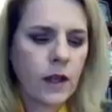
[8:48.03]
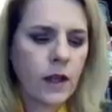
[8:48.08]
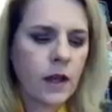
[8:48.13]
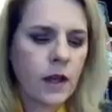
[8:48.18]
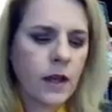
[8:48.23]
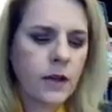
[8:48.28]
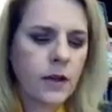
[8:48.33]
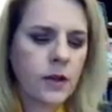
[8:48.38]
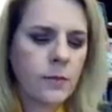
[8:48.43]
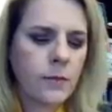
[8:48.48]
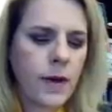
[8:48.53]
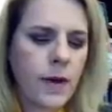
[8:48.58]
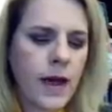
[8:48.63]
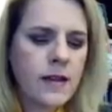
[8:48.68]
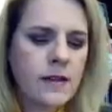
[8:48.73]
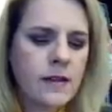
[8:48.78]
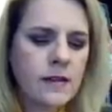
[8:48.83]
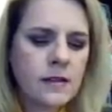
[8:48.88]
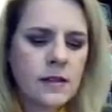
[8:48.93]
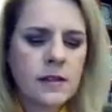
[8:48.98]
Your
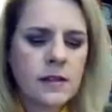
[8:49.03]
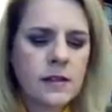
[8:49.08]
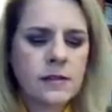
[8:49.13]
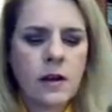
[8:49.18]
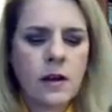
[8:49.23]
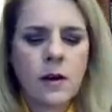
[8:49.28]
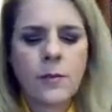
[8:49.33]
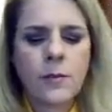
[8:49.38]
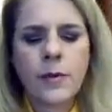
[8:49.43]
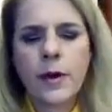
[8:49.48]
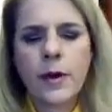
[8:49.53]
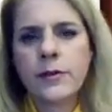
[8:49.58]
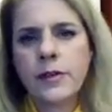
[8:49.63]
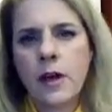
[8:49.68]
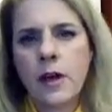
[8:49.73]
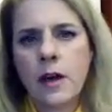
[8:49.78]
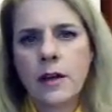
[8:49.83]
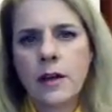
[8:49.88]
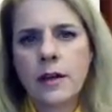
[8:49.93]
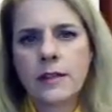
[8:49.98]
bases are
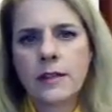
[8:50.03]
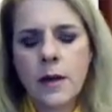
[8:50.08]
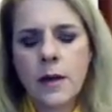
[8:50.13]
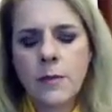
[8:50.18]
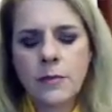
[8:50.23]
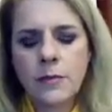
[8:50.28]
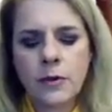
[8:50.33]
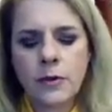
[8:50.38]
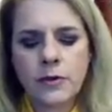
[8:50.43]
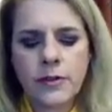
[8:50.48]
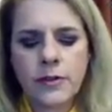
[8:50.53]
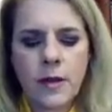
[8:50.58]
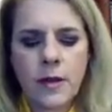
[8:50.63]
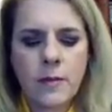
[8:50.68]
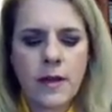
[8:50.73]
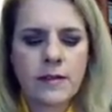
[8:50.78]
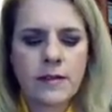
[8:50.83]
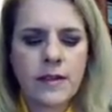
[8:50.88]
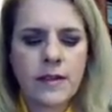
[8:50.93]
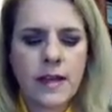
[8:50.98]
proton acceptors. That
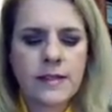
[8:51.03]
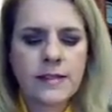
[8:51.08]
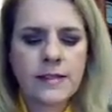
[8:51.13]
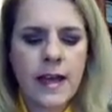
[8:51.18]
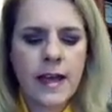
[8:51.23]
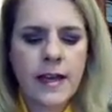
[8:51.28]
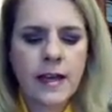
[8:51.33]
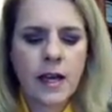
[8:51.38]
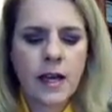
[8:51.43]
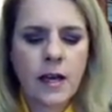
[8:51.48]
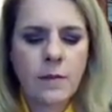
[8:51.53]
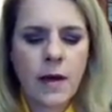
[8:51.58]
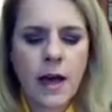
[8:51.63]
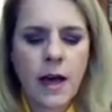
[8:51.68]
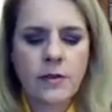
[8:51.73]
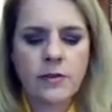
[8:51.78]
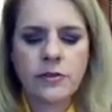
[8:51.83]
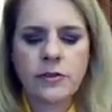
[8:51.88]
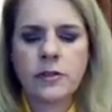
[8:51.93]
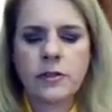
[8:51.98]
means they take up
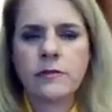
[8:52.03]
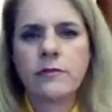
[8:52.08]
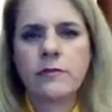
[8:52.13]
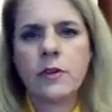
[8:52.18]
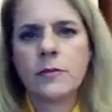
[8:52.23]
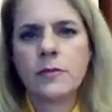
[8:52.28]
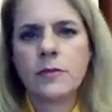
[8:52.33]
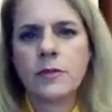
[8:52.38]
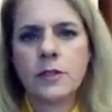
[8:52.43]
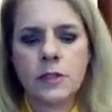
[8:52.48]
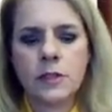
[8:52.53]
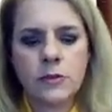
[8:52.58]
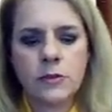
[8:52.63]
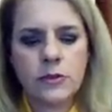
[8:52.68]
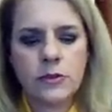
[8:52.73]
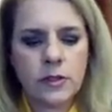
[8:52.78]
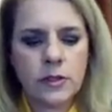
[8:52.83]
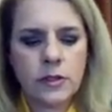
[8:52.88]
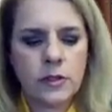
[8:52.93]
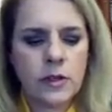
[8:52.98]
hydrogen from
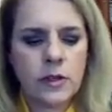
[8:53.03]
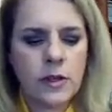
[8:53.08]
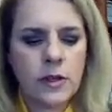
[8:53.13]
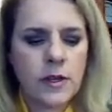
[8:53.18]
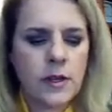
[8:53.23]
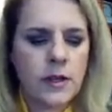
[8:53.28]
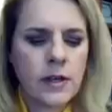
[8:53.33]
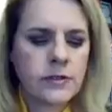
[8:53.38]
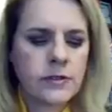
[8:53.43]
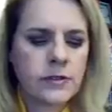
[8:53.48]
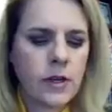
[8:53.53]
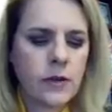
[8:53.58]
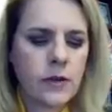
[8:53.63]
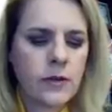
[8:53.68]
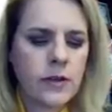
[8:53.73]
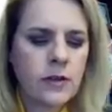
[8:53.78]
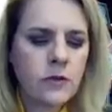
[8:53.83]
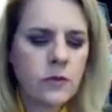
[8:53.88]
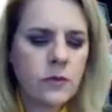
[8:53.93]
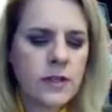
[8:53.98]
solution. So
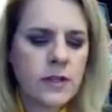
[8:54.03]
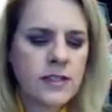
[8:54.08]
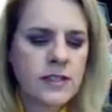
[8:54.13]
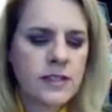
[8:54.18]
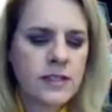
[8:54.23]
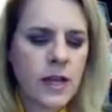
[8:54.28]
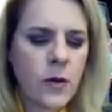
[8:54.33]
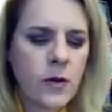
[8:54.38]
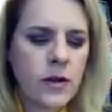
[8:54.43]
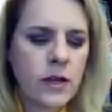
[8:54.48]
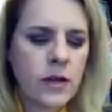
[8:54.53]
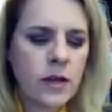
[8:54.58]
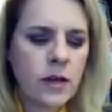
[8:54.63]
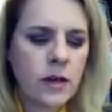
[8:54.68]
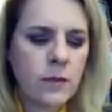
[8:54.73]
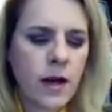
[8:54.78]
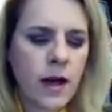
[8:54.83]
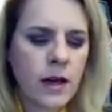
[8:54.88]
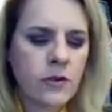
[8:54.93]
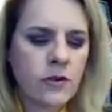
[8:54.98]
this one is
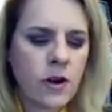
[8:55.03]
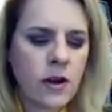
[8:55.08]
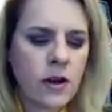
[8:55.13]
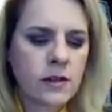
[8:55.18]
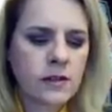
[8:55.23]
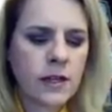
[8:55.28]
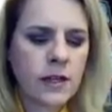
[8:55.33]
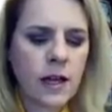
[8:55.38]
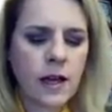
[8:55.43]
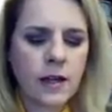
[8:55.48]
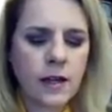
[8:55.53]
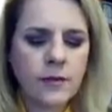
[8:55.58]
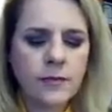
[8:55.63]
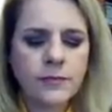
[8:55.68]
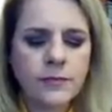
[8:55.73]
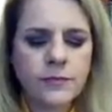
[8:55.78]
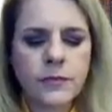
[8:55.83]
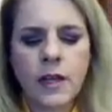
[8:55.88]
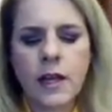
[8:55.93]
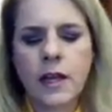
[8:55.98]
sodium hydroxide,
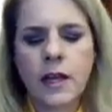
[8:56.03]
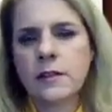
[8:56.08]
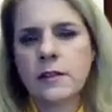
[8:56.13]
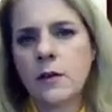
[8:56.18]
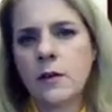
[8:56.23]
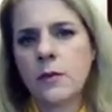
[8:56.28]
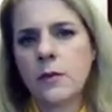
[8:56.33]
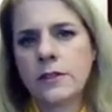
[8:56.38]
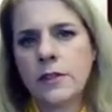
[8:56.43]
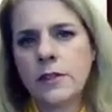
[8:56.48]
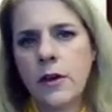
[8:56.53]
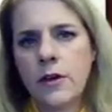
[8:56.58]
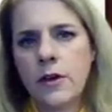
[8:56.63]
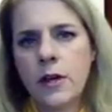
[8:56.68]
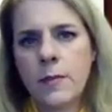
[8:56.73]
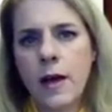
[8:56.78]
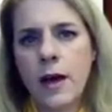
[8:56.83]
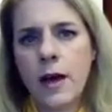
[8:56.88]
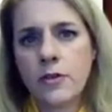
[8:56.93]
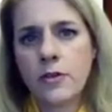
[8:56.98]
and so when
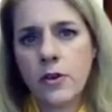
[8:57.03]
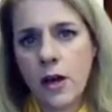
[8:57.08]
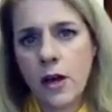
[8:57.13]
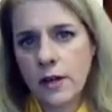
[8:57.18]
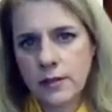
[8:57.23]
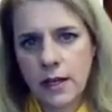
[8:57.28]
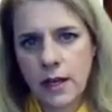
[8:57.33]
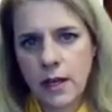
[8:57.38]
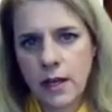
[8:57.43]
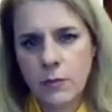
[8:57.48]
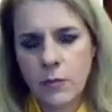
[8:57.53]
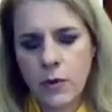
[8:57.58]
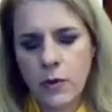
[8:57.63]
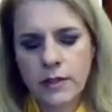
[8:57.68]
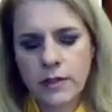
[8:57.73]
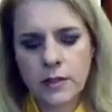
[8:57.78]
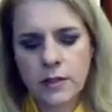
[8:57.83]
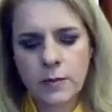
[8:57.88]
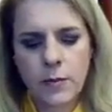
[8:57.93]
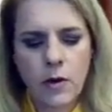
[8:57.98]
sodium hydroxide
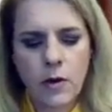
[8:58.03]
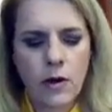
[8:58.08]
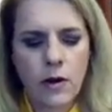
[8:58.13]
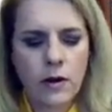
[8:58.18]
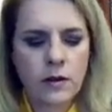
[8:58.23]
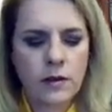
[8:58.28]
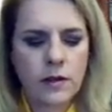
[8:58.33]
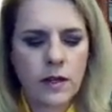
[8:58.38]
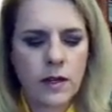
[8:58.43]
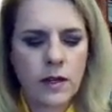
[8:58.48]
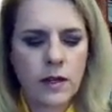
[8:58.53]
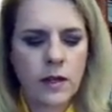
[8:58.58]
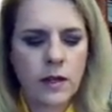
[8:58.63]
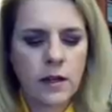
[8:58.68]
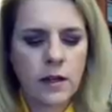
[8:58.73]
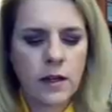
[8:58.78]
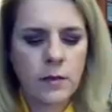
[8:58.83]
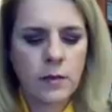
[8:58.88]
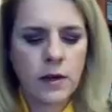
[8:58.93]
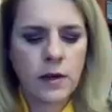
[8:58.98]
breaks apart,
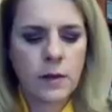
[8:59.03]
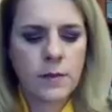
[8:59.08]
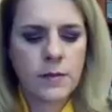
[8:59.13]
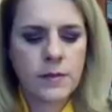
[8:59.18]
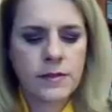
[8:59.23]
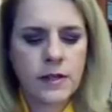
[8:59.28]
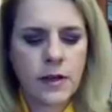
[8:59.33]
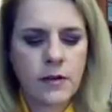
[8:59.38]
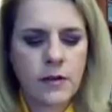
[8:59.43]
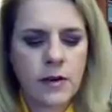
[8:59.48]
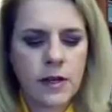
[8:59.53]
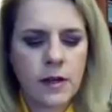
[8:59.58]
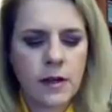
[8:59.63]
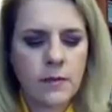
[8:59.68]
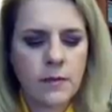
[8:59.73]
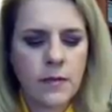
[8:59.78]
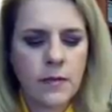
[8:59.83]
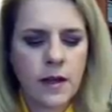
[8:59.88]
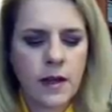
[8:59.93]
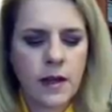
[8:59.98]
it becomes
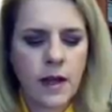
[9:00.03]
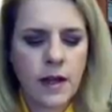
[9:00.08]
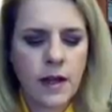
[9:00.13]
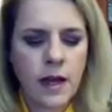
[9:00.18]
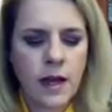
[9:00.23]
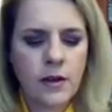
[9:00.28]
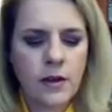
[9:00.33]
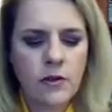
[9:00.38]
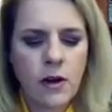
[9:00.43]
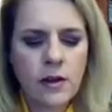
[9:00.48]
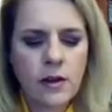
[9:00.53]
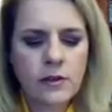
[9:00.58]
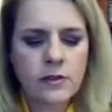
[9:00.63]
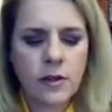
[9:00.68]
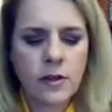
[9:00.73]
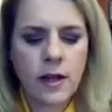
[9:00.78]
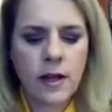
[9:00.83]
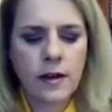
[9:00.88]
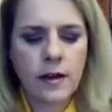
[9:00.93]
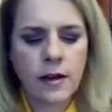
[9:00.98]
sodium and
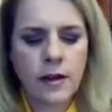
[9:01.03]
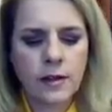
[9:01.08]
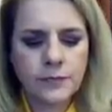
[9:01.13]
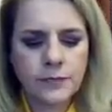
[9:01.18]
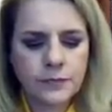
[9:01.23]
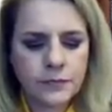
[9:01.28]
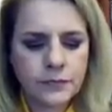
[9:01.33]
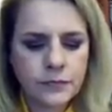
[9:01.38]
hydroxyl ion.